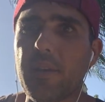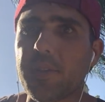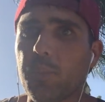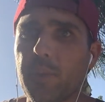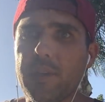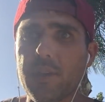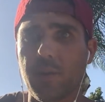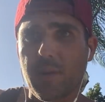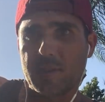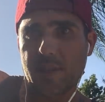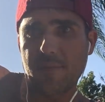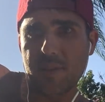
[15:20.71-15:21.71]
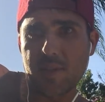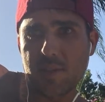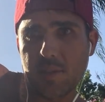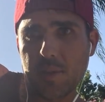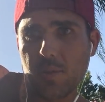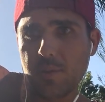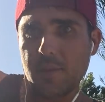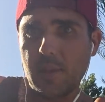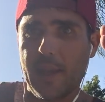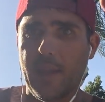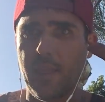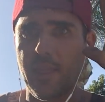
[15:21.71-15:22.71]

out the window, because they have these little like